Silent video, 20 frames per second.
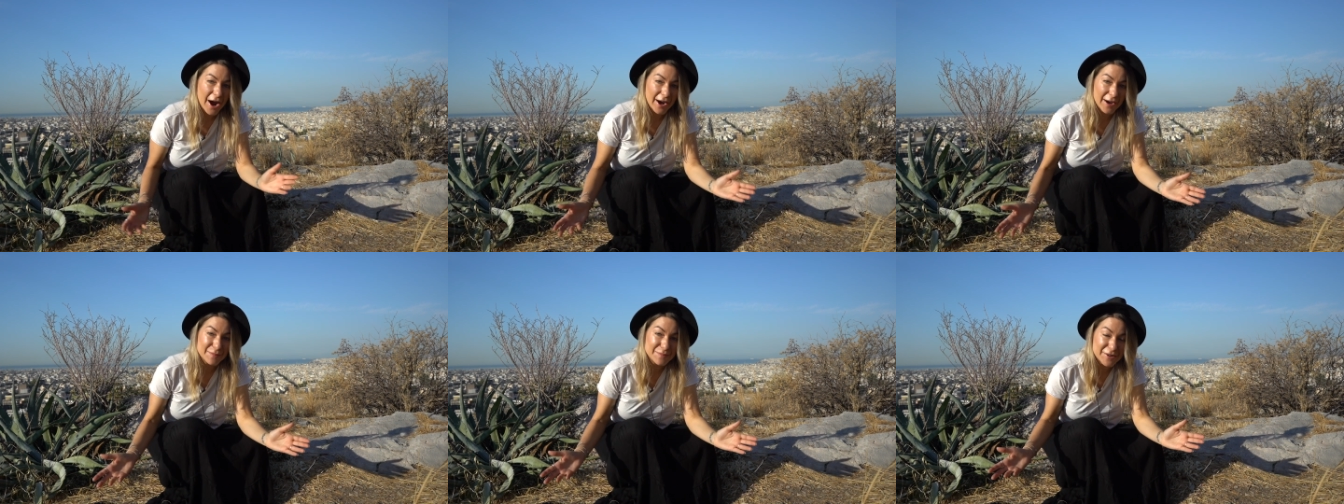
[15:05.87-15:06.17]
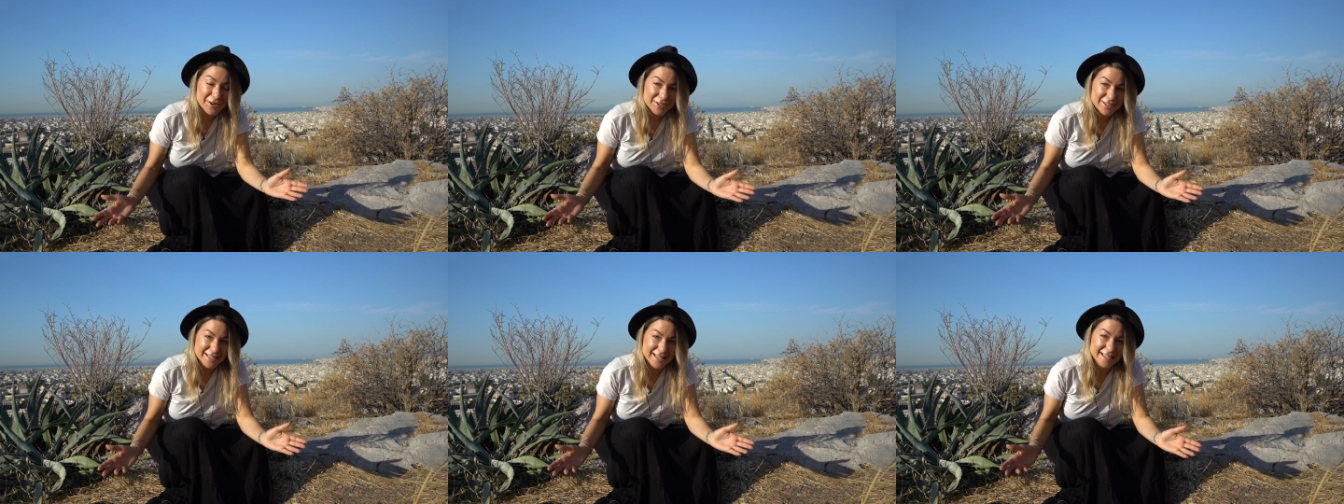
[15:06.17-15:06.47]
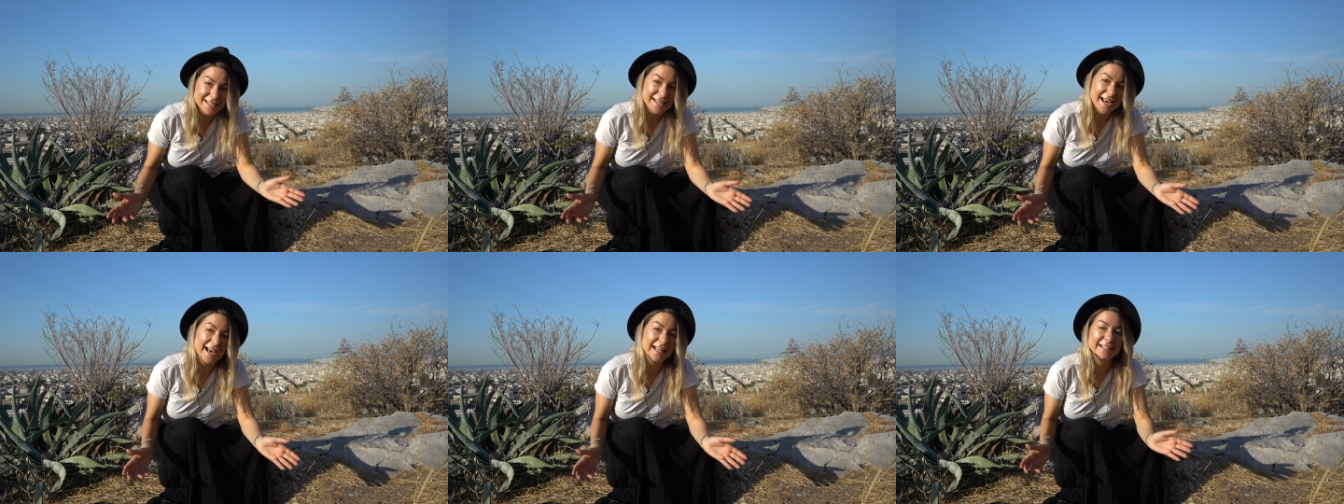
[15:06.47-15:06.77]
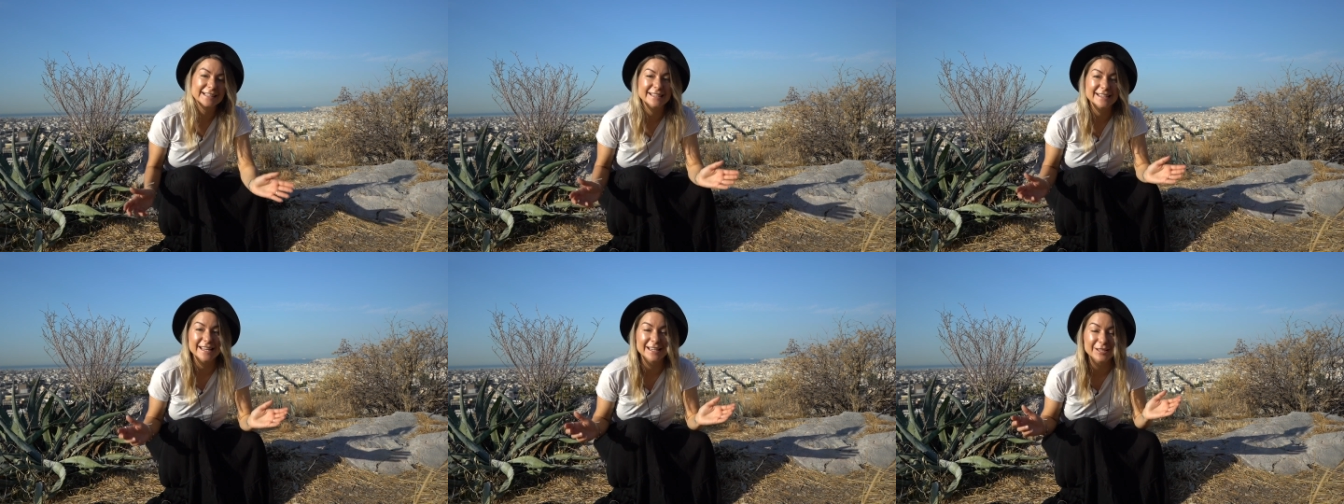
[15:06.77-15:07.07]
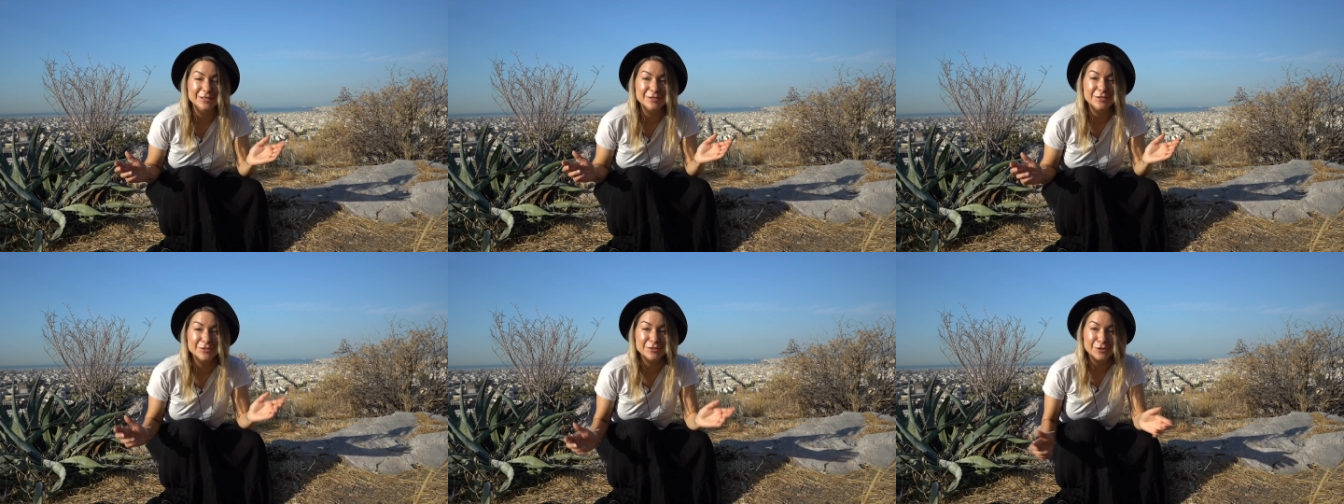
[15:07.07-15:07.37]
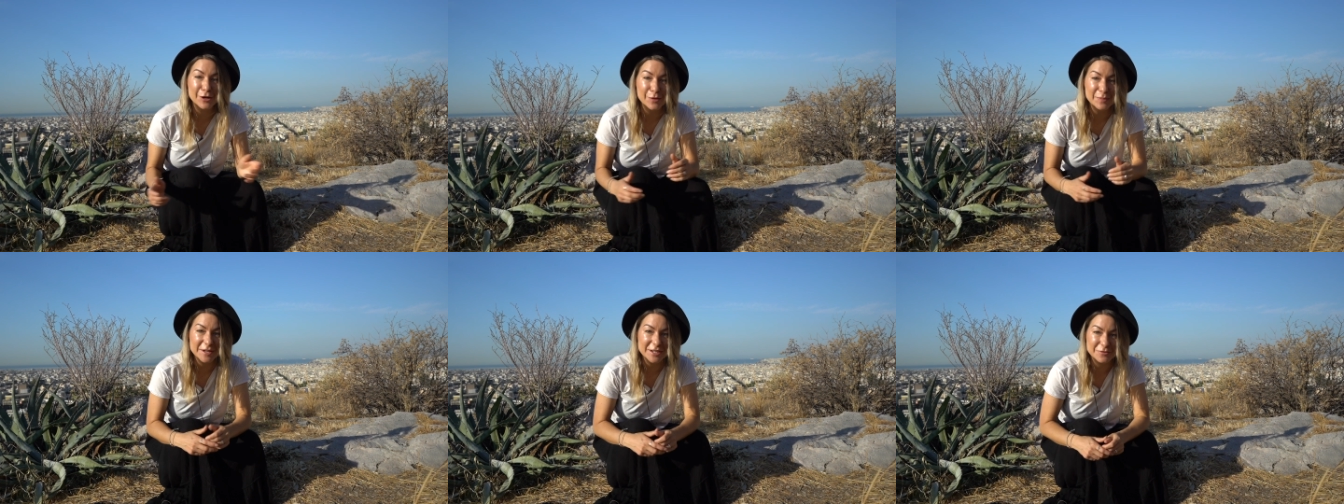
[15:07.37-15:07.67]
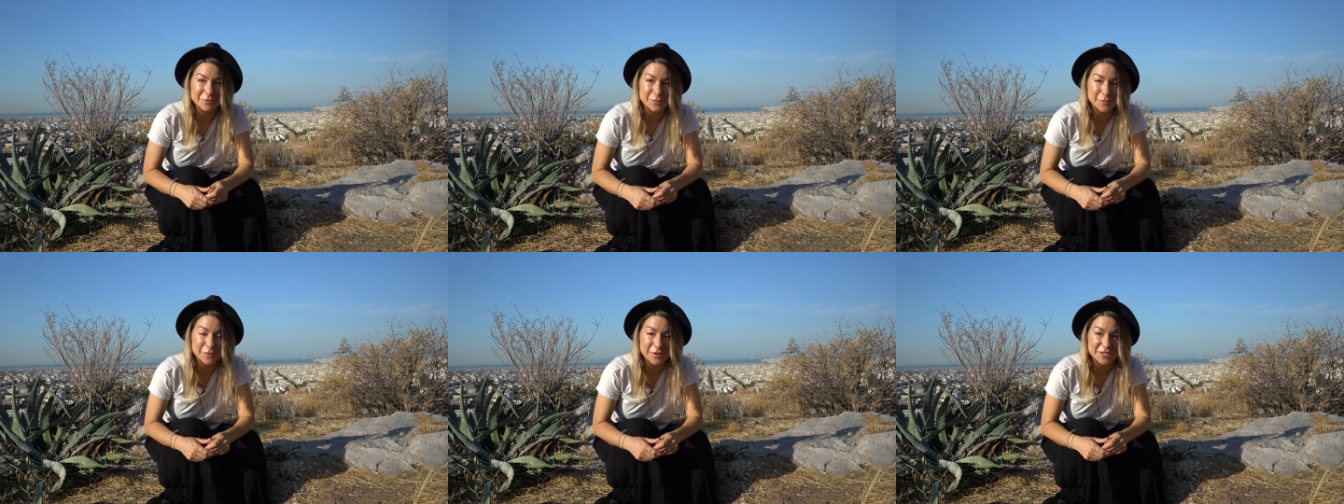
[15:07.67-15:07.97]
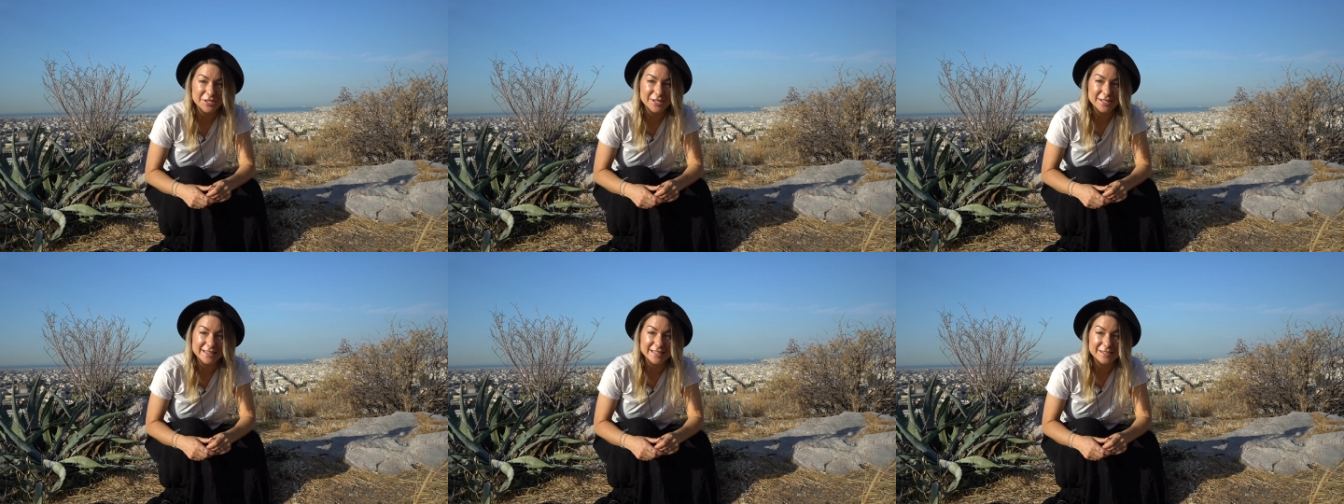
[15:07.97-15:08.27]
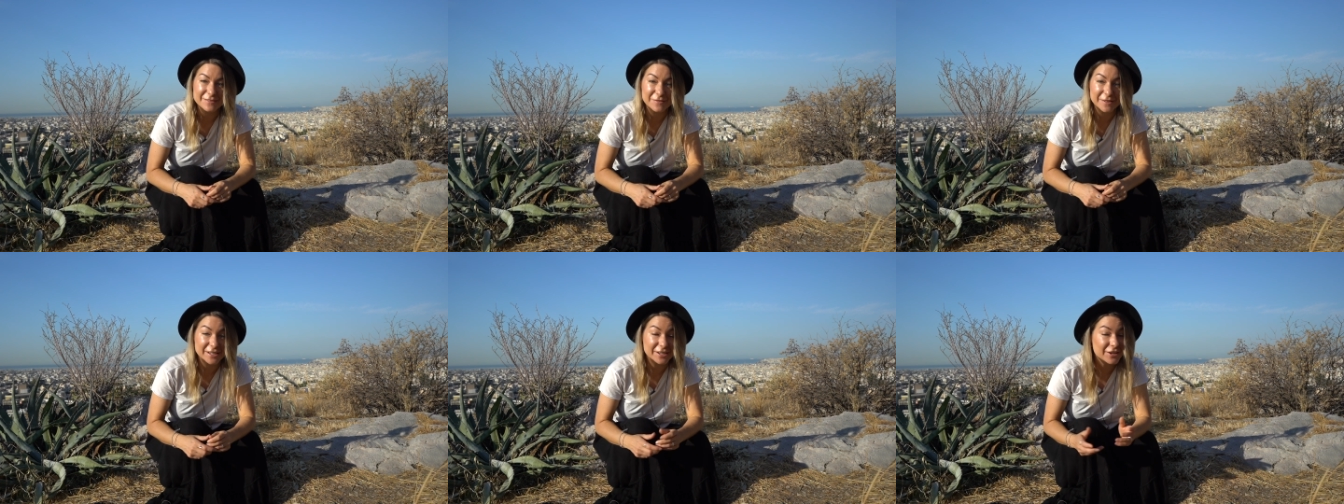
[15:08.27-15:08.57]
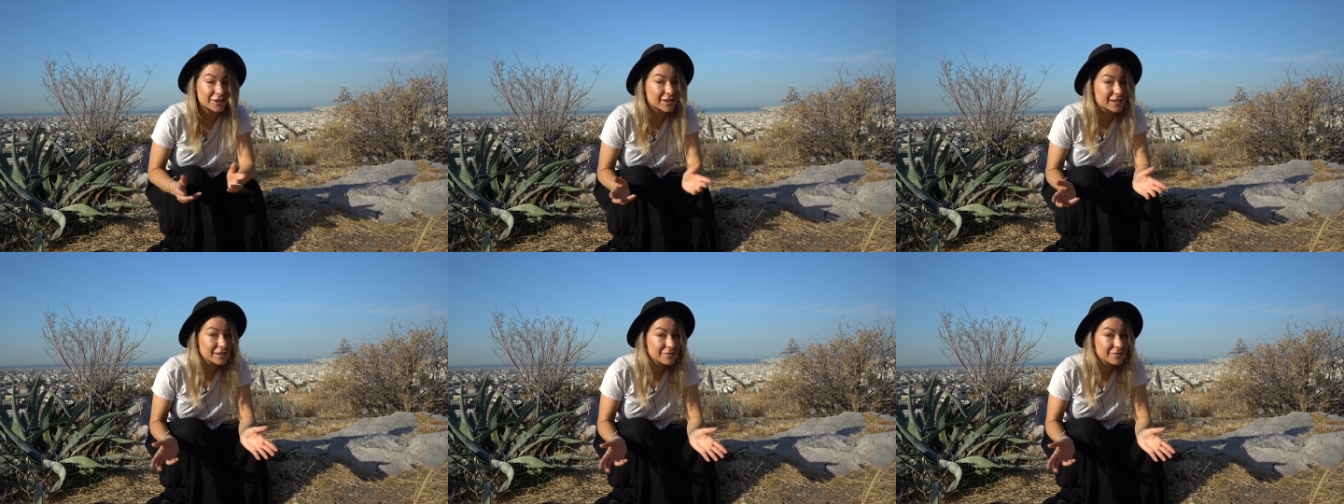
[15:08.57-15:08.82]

I'm Roxanne Taylor. Thank you so much for watching this video.